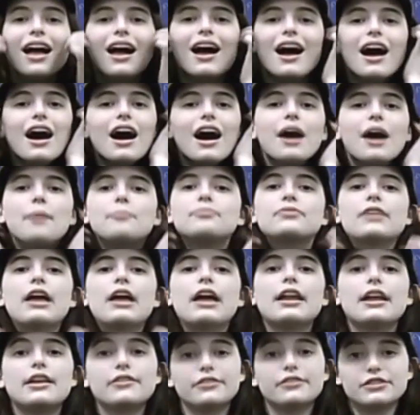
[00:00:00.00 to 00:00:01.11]
And
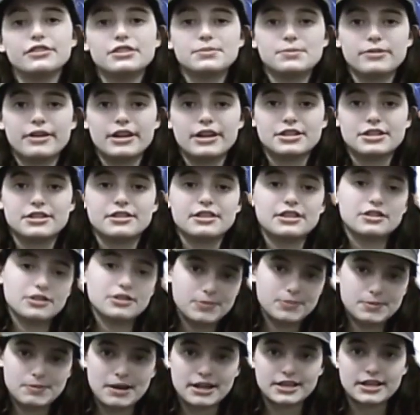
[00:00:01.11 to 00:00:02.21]
as for inspiration, this
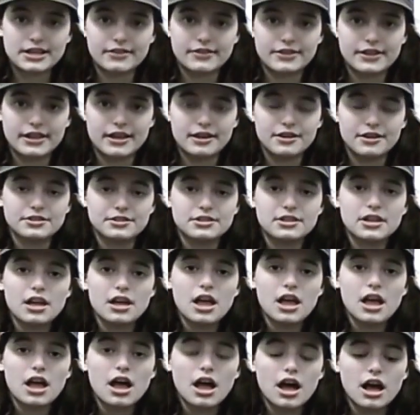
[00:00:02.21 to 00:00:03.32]
loops back to everything else.
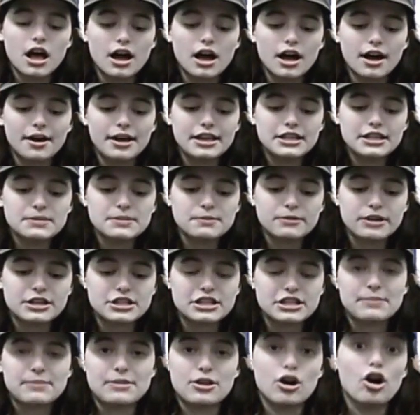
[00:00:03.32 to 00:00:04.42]

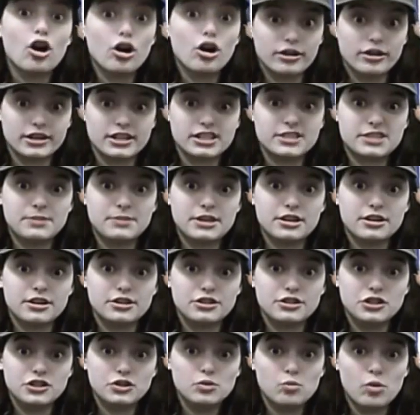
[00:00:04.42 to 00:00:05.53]
Inspiration can be the hardest
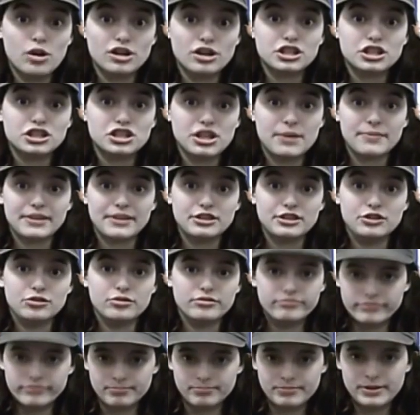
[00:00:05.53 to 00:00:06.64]
because you want something you
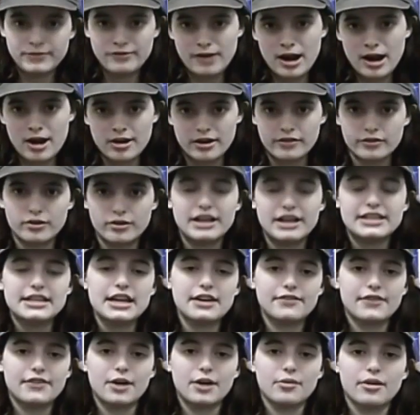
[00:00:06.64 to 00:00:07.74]
can be proud of or
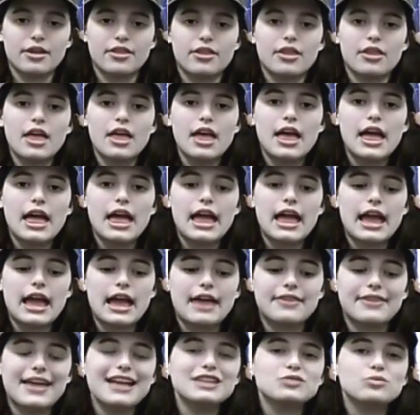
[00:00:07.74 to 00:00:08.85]
identify with.
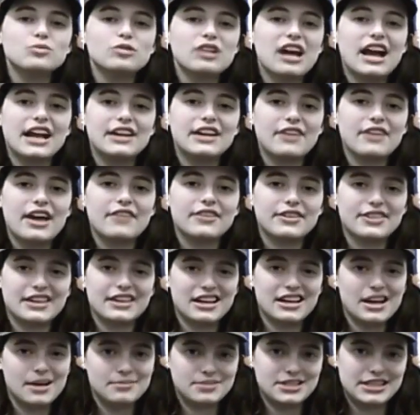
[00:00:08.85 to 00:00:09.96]
And that's where kind of
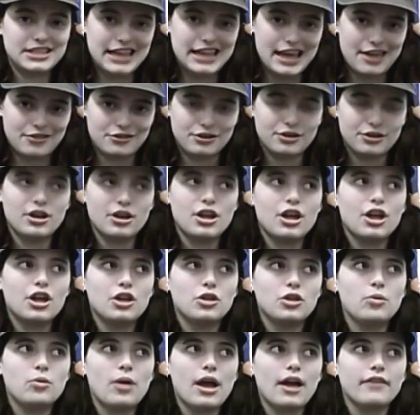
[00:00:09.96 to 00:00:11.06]
everything comes together.
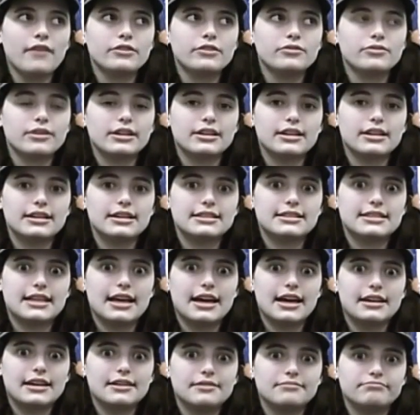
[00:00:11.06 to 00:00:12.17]
You have to realize
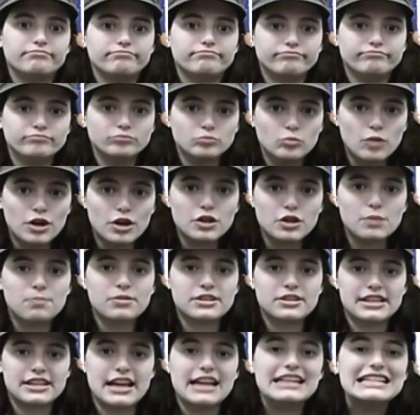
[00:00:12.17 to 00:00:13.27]
that what you
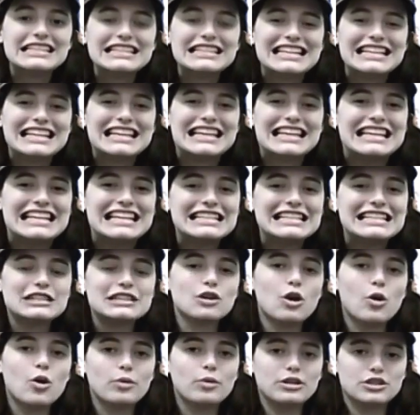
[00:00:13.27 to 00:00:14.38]
present
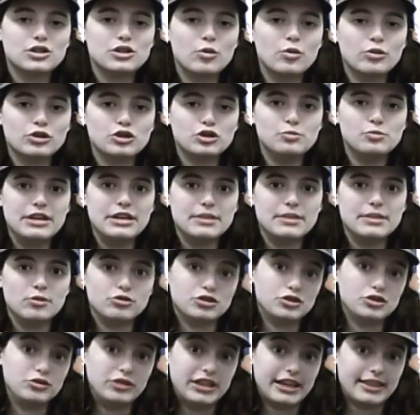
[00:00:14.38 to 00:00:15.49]
isn't always going to be the
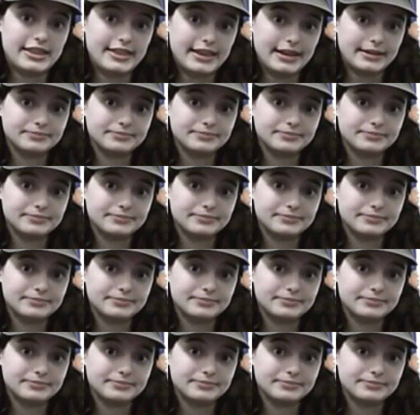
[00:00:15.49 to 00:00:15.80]
most unique thing.